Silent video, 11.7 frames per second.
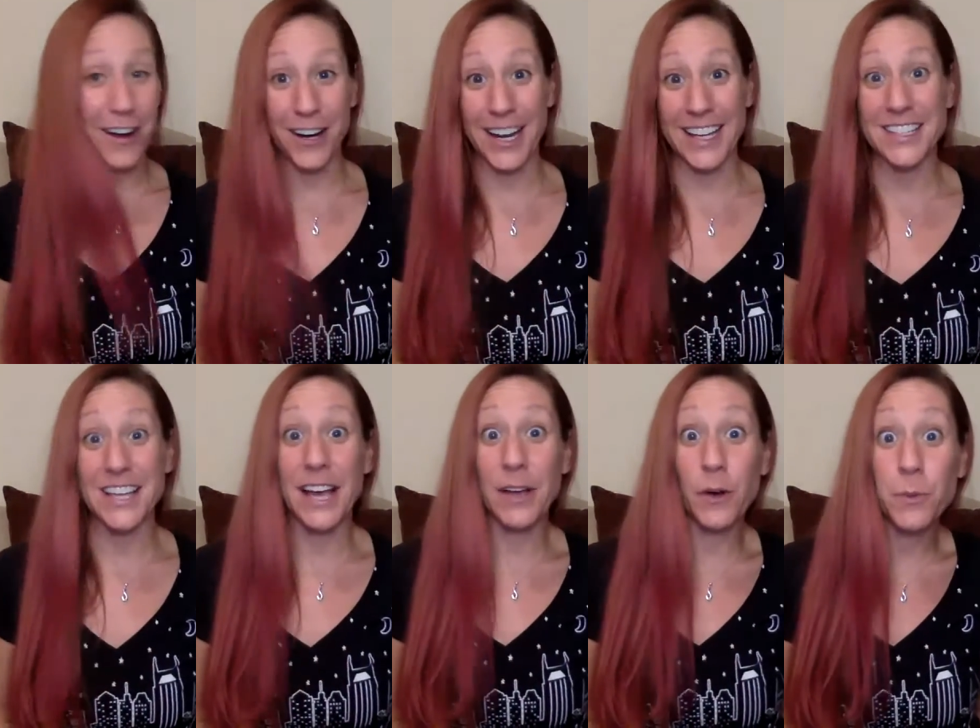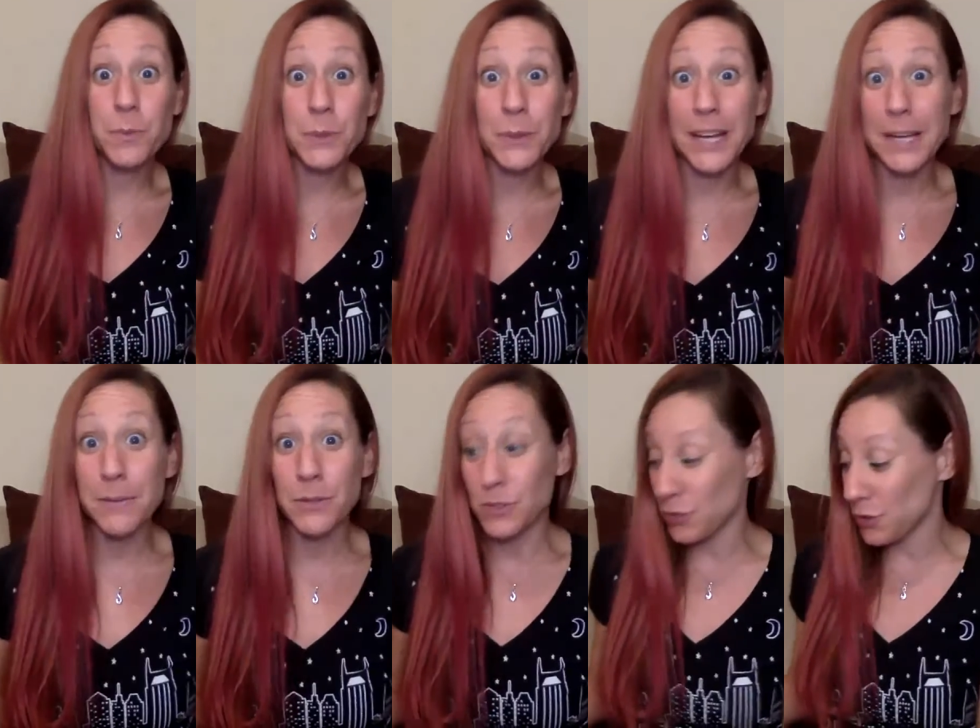All right, I hope you were
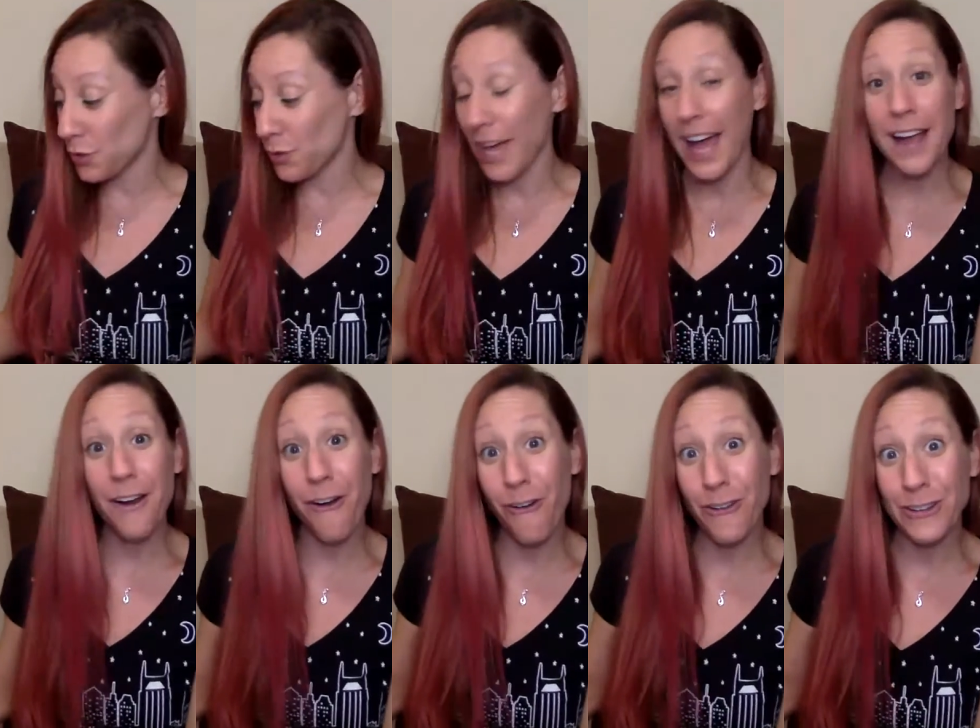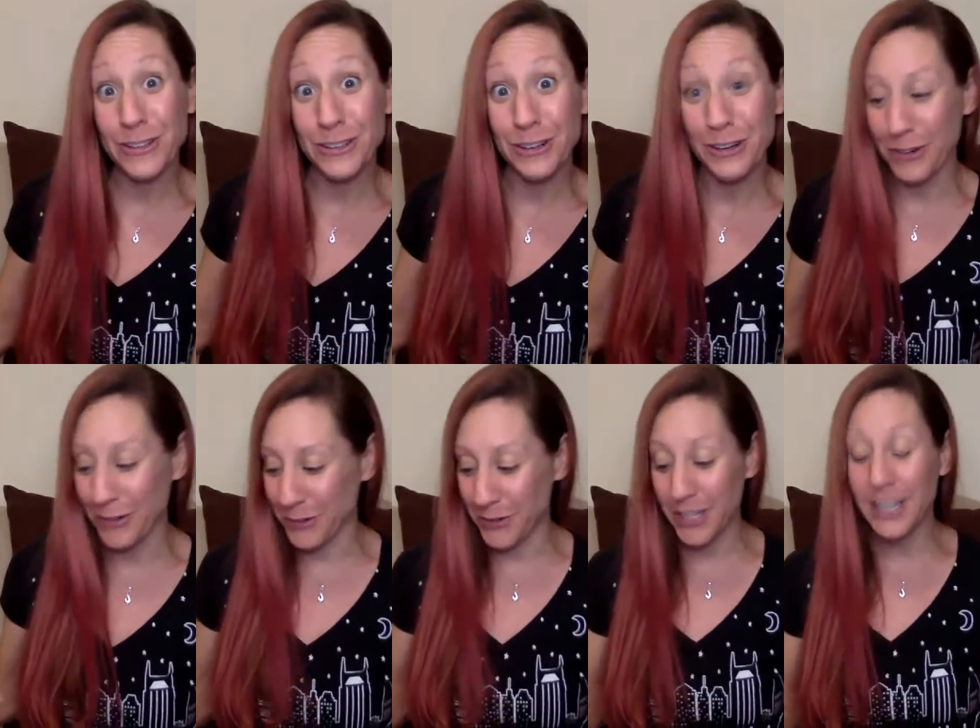able to do that all on your
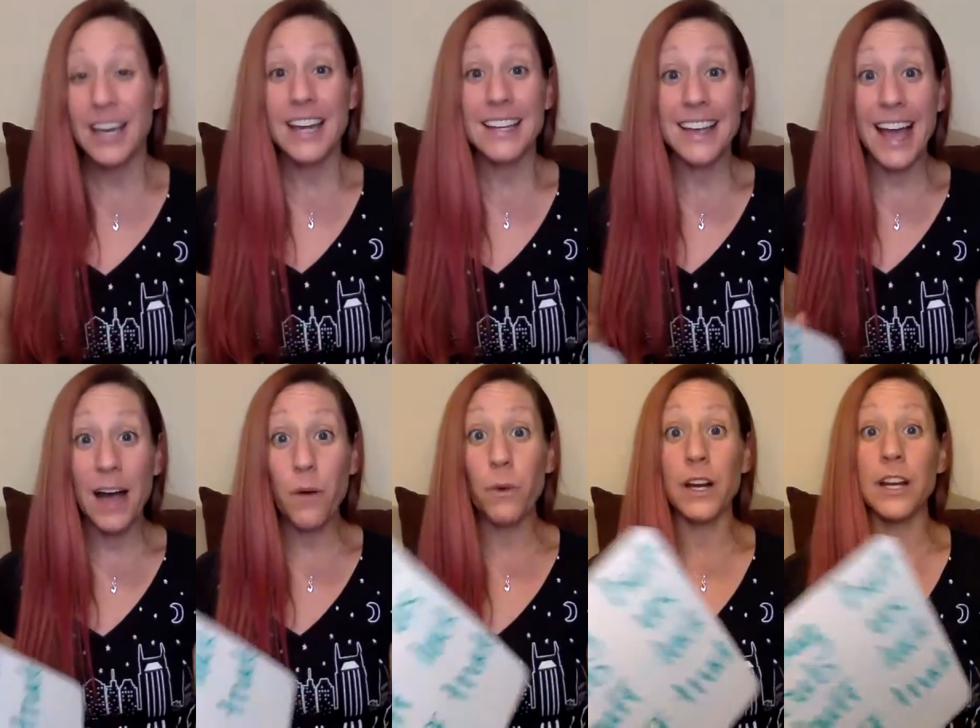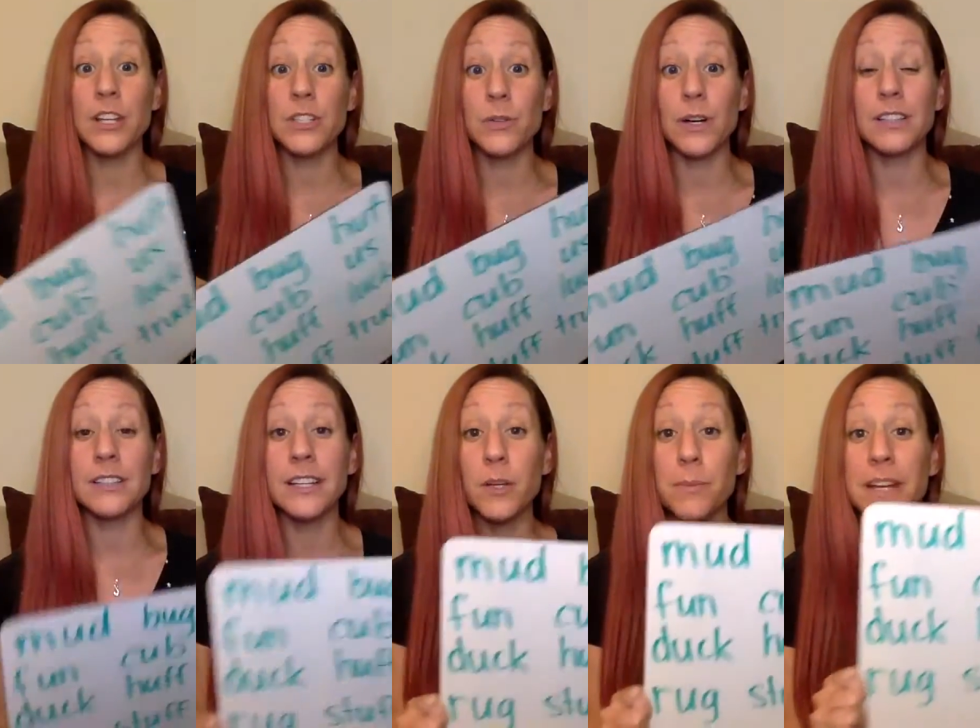own. Now we're gonna do
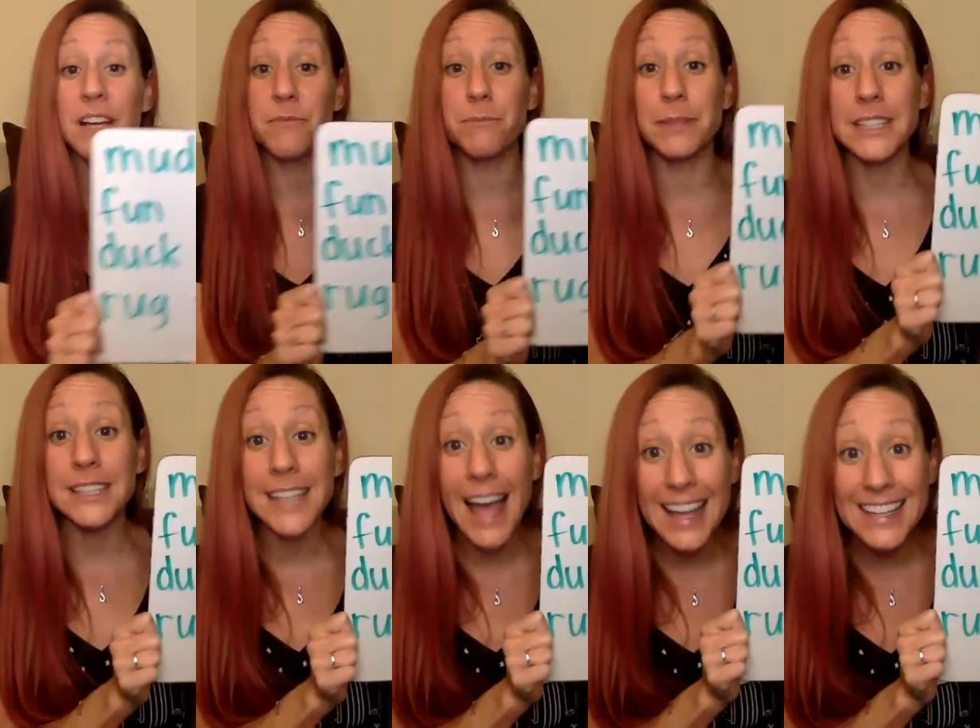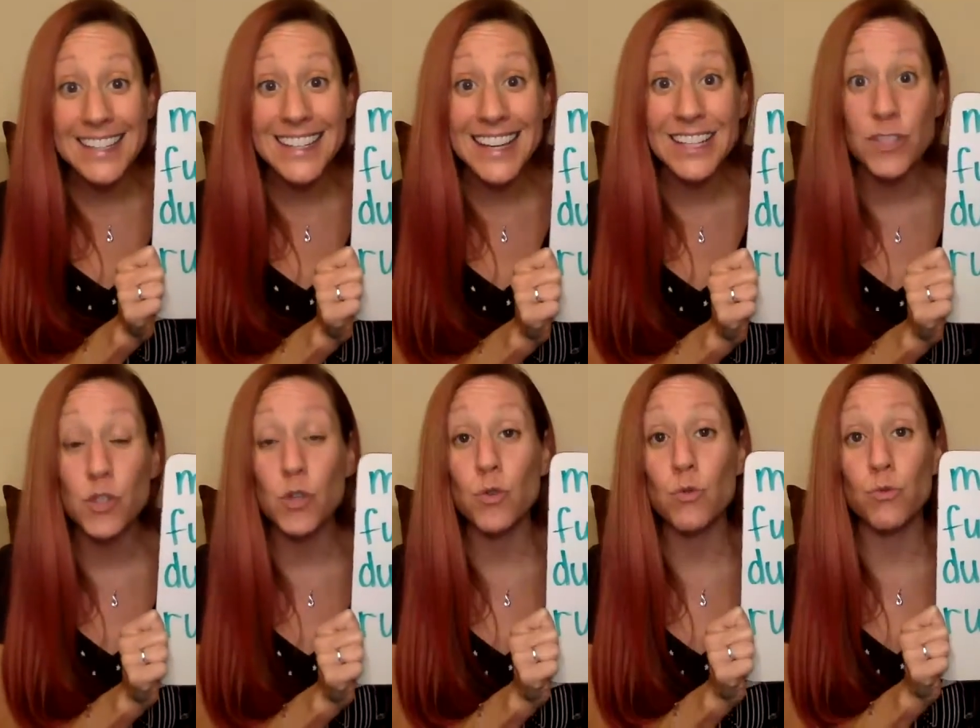a little bit of blending
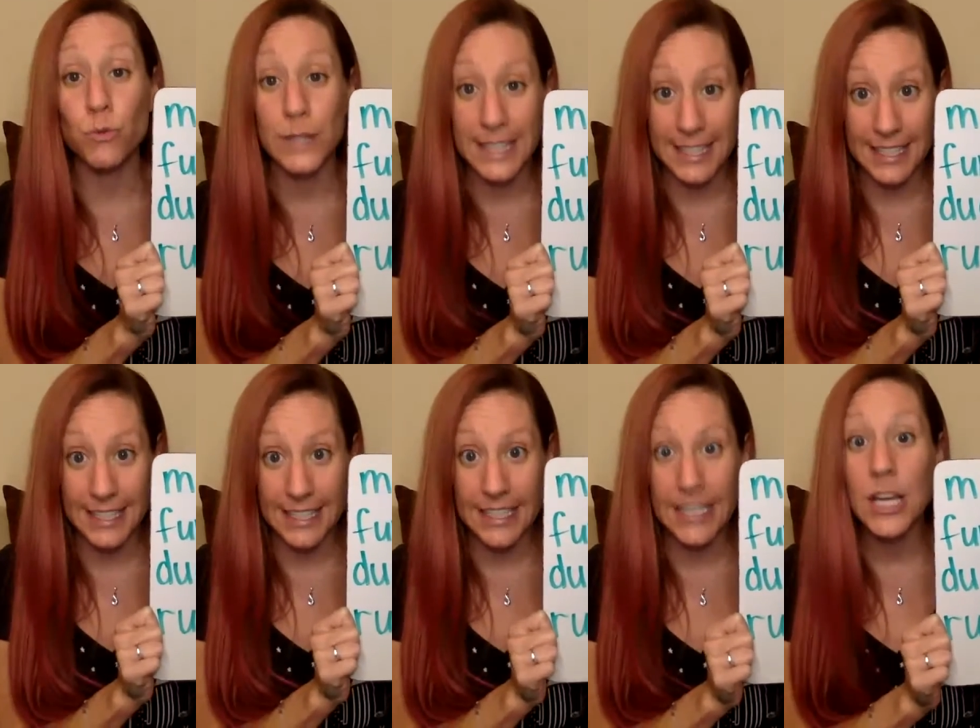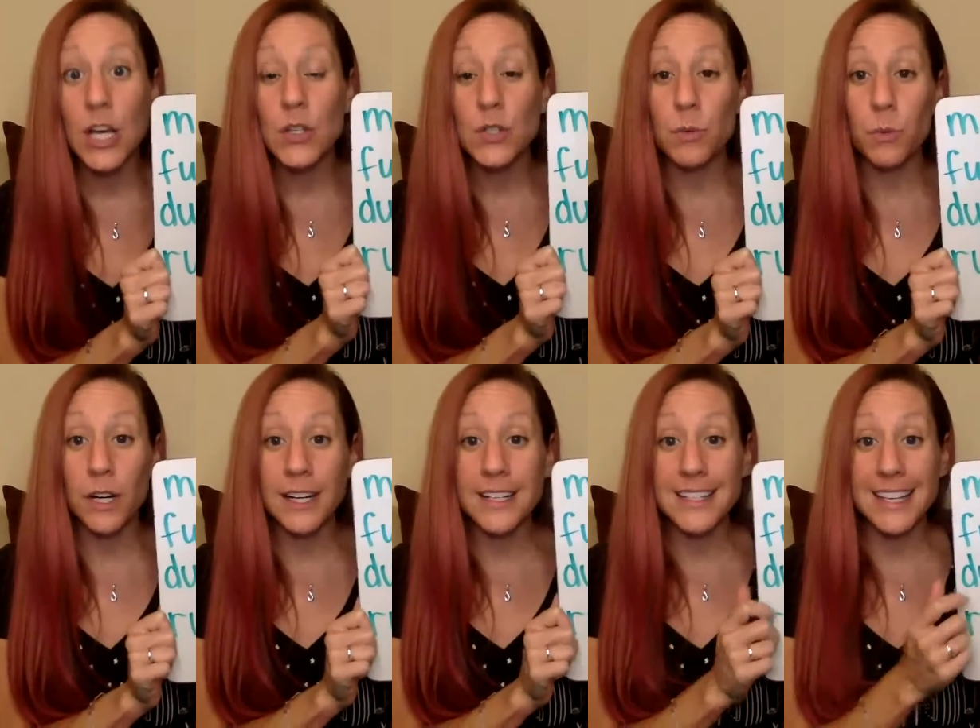to read. So
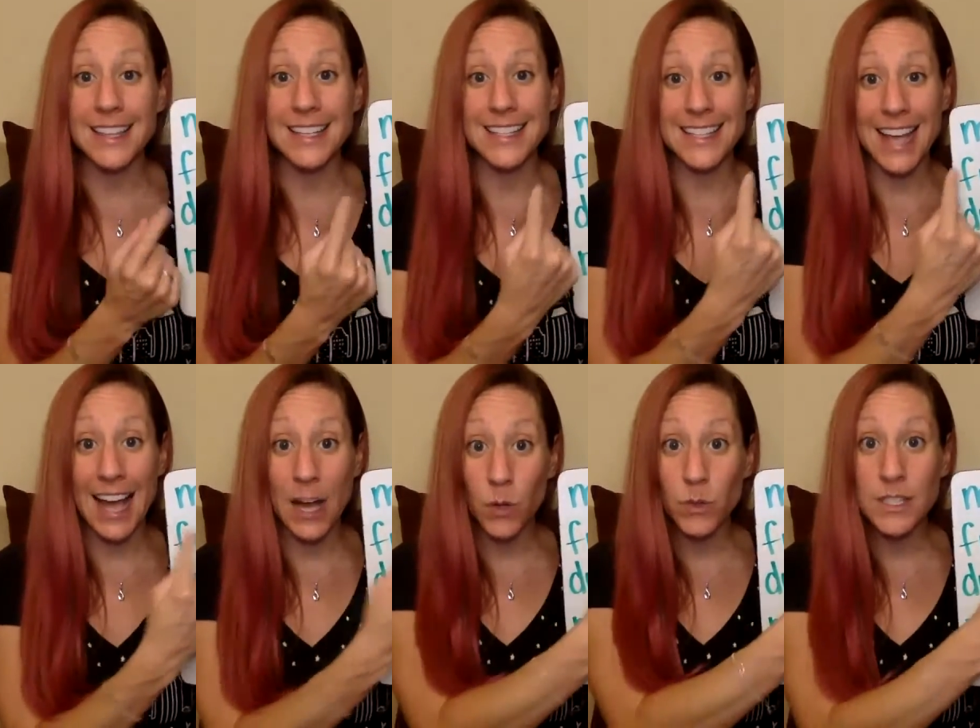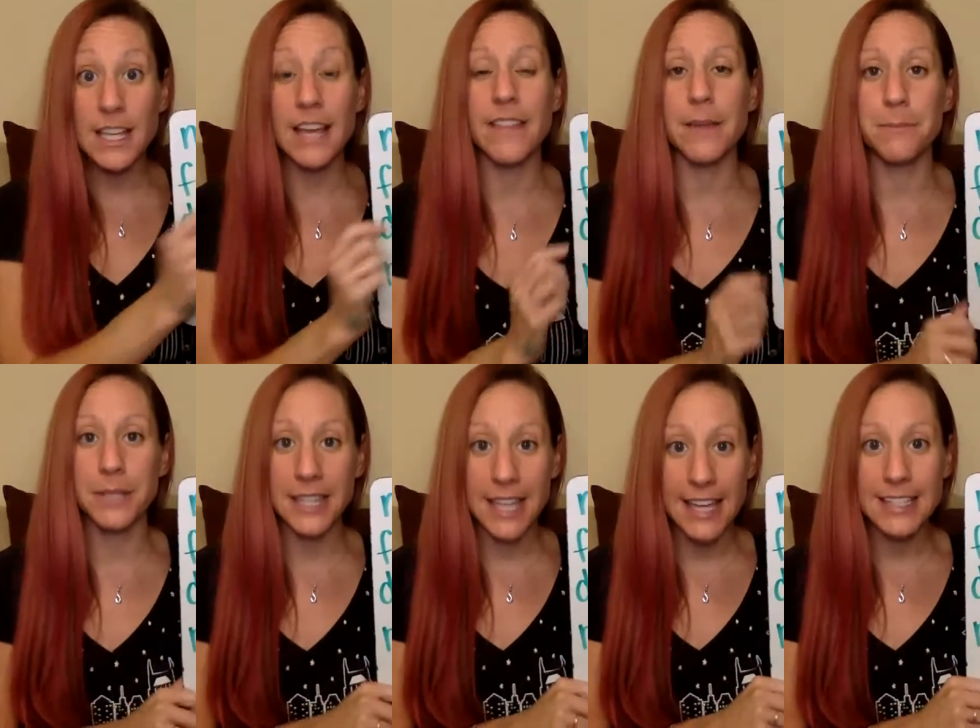we're gonna say the sounds and then
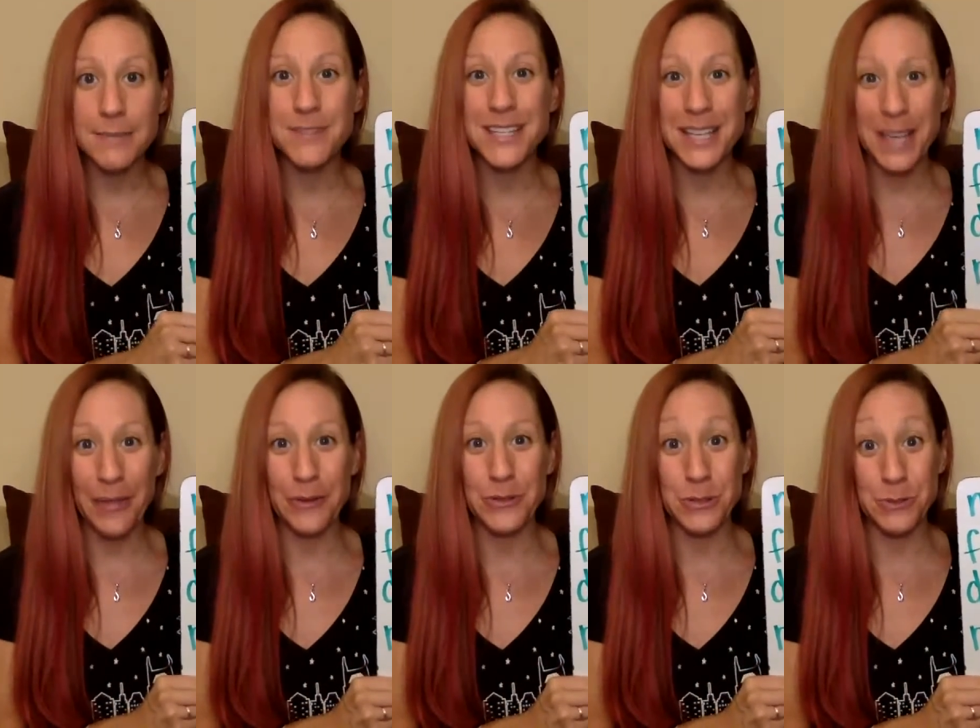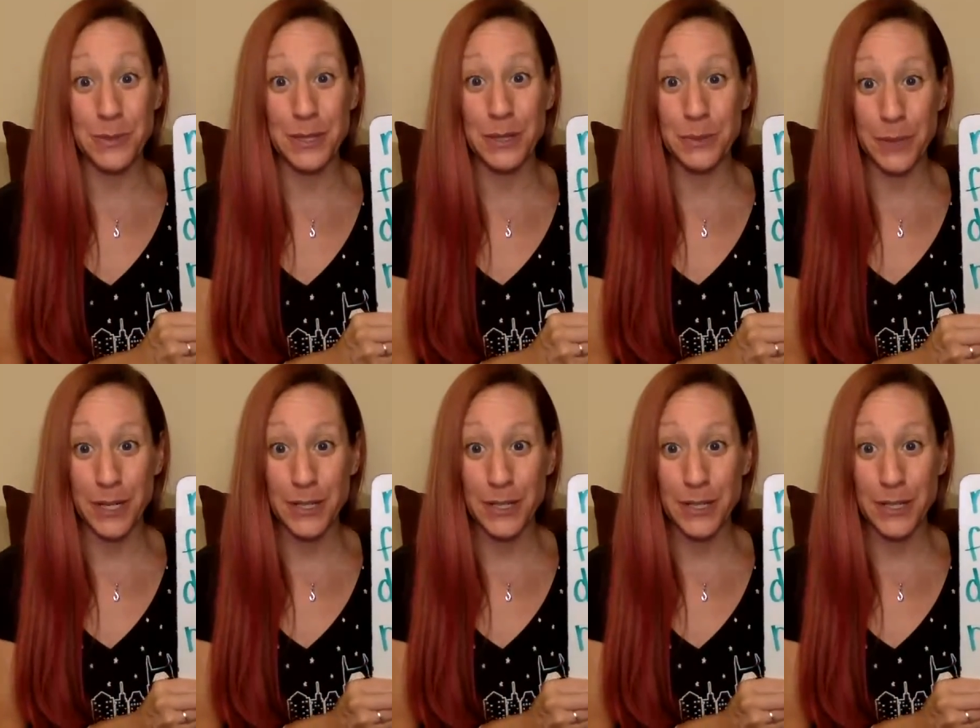blend them together to read the